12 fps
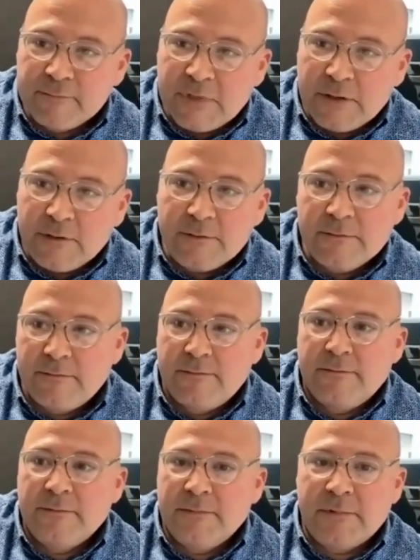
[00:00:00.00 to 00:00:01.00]
you know,
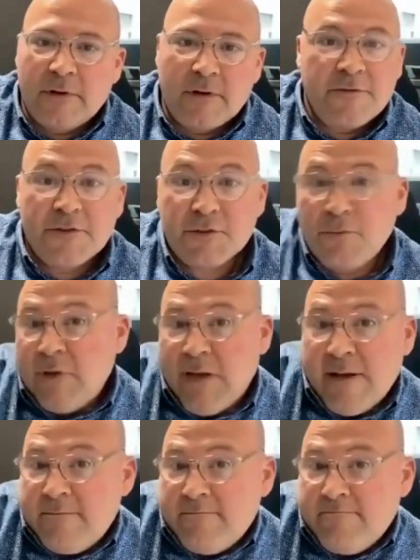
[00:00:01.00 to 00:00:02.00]
our official
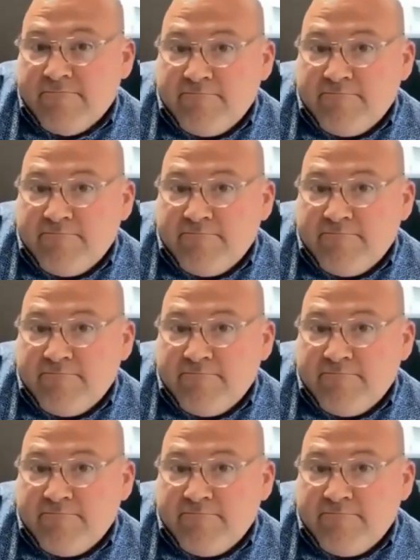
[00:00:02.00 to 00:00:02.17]
plan.